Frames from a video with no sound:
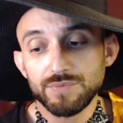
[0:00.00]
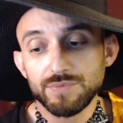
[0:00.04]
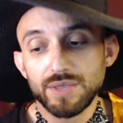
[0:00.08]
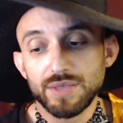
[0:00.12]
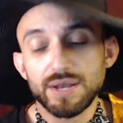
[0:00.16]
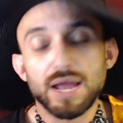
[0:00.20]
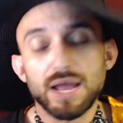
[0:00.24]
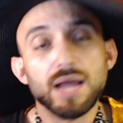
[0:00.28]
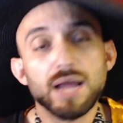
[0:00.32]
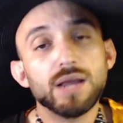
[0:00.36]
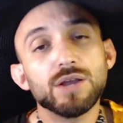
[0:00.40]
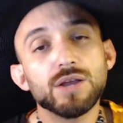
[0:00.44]

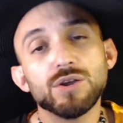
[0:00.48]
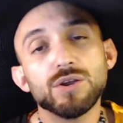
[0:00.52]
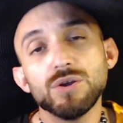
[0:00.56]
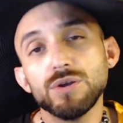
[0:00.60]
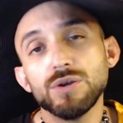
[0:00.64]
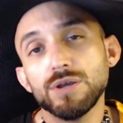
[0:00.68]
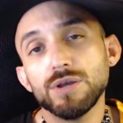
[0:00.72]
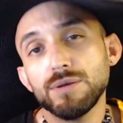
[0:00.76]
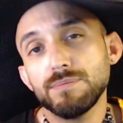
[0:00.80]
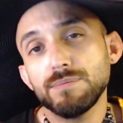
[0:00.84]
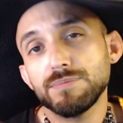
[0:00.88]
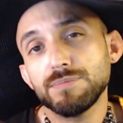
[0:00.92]
and I
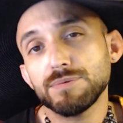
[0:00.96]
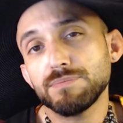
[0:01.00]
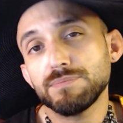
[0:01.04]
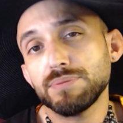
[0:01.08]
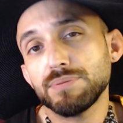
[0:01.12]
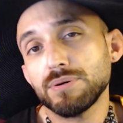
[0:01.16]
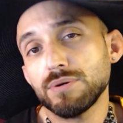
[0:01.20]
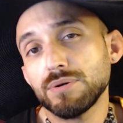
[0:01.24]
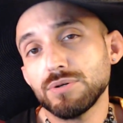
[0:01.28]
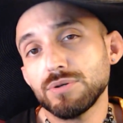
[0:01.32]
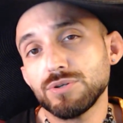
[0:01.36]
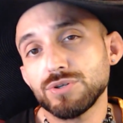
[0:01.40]
kept
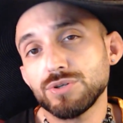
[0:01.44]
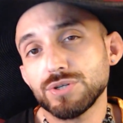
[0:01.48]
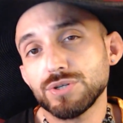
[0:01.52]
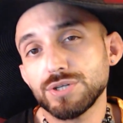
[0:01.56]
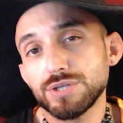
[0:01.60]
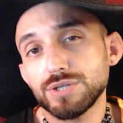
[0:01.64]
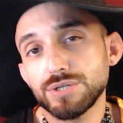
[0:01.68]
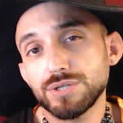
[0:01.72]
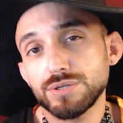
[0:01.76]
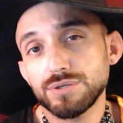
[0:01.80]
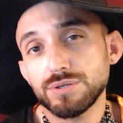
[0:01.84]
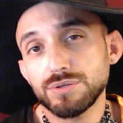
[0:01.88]

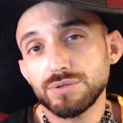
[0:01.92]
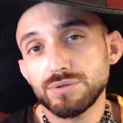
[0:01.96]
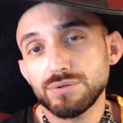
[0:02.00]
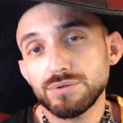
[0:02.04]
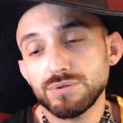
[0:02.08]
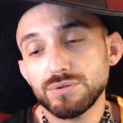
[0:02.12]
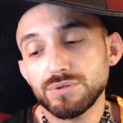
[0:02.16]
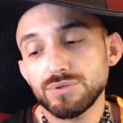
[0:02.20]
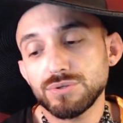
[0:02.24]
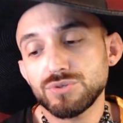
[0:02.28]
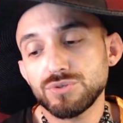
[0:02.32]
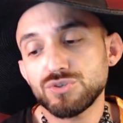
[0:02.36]
pushing it
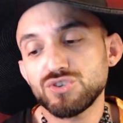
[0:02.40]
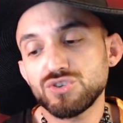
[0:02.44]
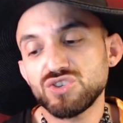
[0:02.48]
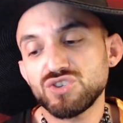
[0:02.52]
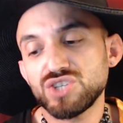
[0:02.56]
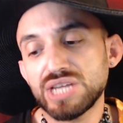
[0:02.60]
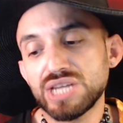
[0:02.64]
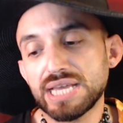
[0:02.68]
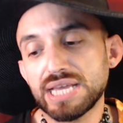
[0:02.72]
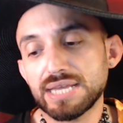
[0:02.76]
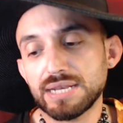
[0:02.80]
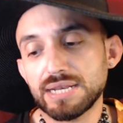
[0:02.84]

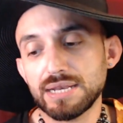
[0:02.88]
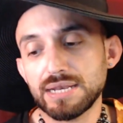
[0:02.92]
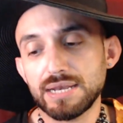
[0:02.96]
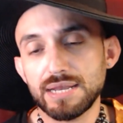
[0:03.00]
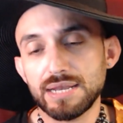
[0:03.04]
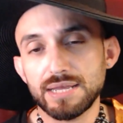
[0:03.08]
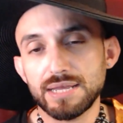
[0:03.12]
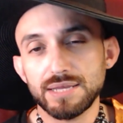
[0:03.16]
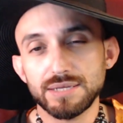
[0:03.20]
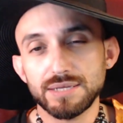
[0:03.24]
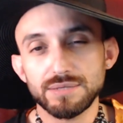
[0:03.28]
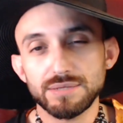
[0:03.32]
steadily,
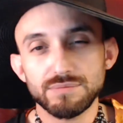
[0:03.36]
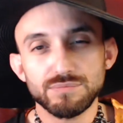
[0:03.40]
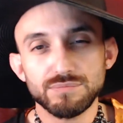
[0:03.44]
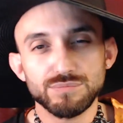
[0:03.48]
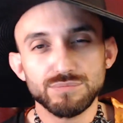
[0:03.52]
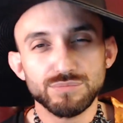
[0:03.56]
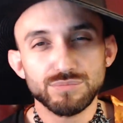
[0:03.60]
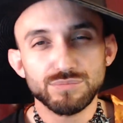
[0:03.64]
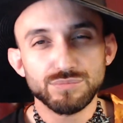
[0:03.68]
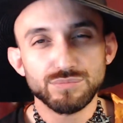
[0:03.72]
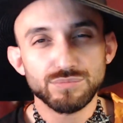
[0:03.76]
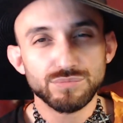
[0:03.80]

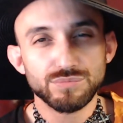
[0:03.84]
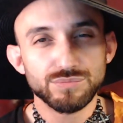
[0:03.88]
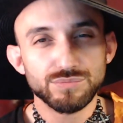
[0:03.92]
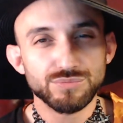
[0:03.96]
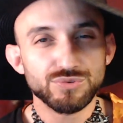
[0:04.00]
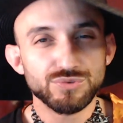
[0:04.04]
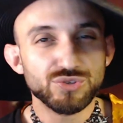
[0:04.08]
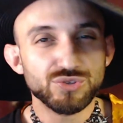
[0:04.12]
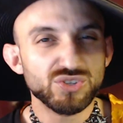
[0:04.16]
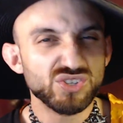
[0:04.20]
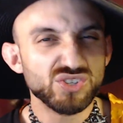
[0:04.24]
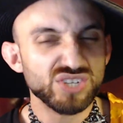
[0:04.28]

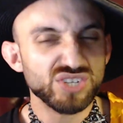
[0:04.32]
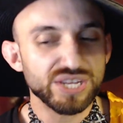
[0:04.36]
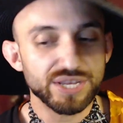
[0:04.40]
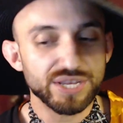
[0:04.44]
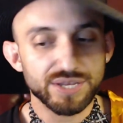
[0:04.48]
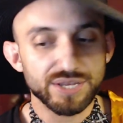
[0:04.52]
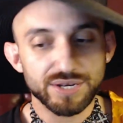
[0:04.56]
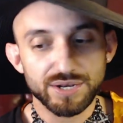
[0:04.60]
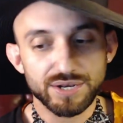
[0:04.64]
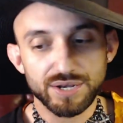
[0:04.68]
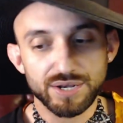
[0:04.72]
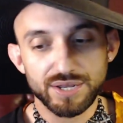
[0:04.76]

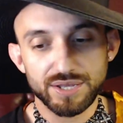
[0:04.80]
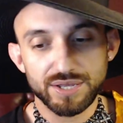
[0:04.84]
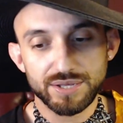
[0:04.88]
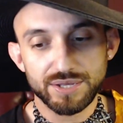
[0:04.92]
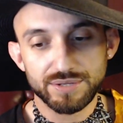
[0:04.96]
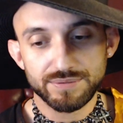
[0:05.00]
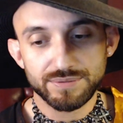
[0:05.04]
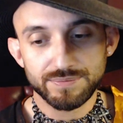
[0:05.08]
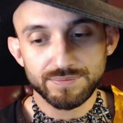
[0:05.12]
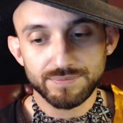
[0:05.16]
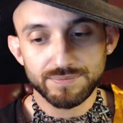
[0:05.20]
steadily.